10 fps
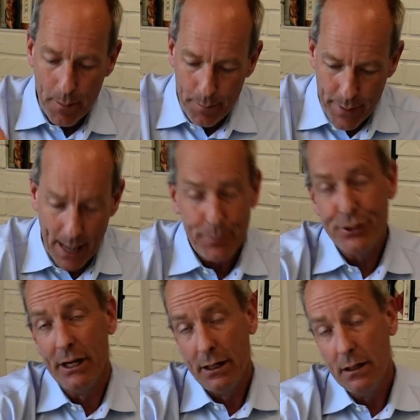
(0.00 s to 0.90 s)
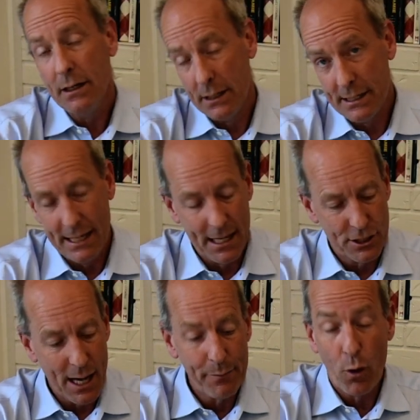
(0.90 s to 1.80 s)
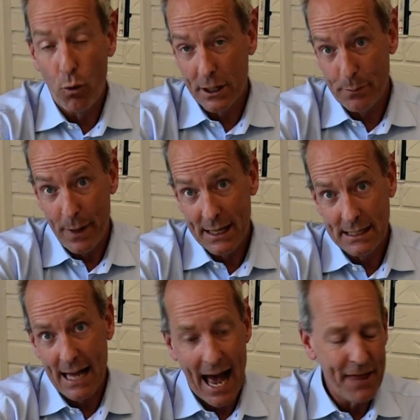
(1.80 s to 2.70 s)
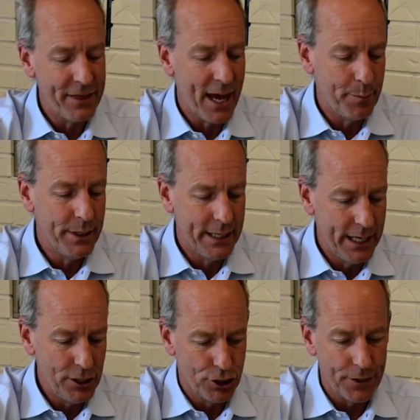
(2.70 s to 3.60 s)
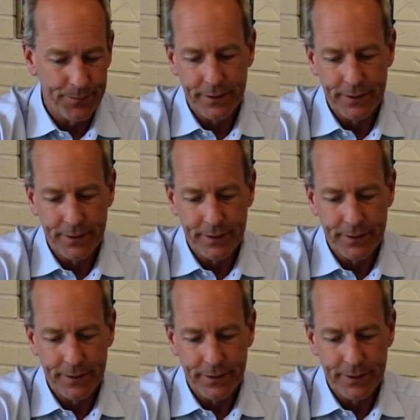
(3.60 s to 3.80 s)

Pepsin is the enzyme that works best at that pH.